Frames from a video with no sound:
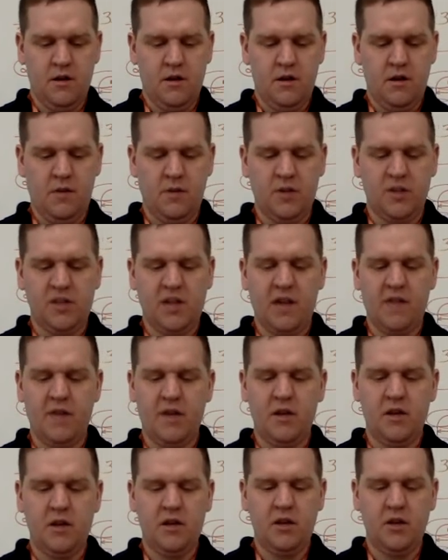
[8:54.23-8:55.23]
Number
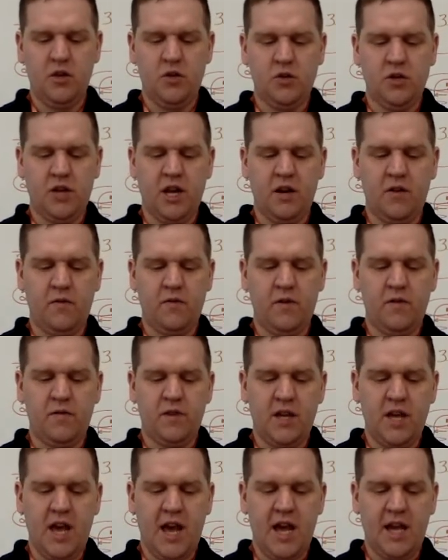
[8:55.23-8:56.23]
7, you should get
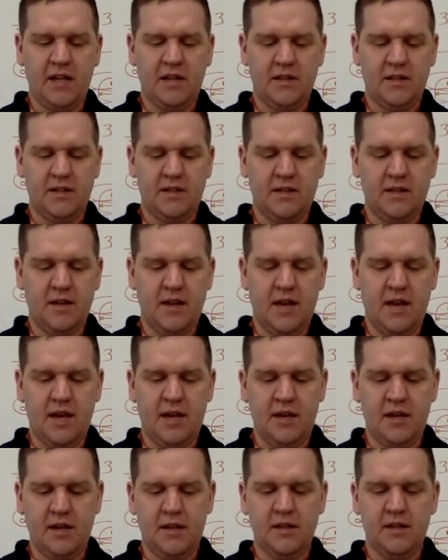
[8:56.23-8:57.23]
58
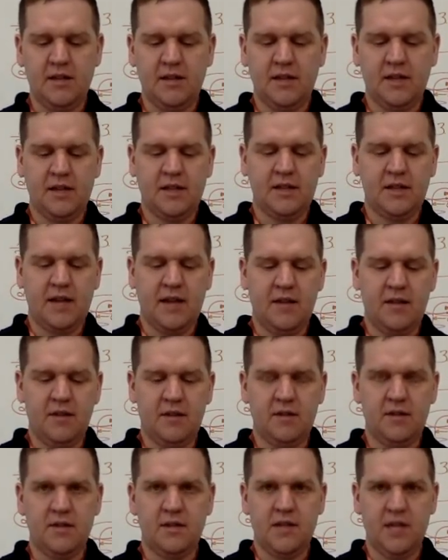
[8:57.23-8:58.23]
and
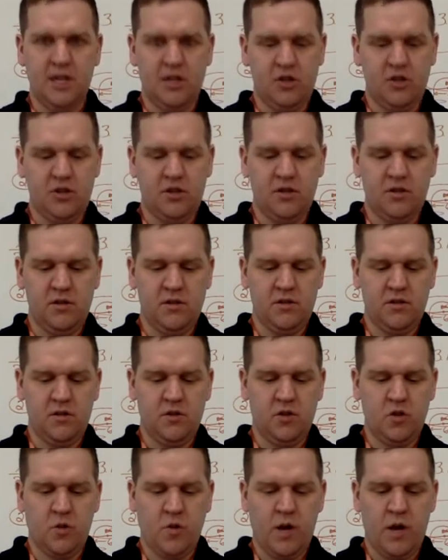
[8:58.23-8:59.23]
6/10 inches
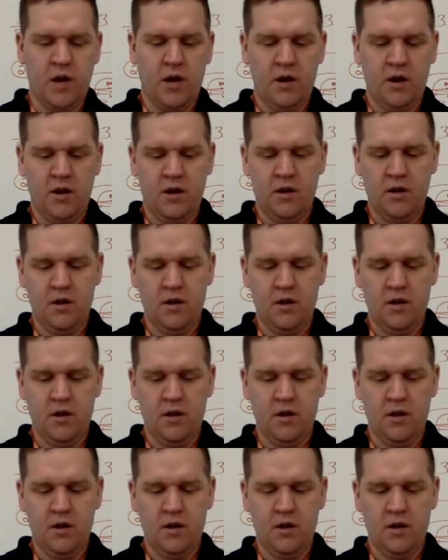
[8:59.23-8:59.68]
squared.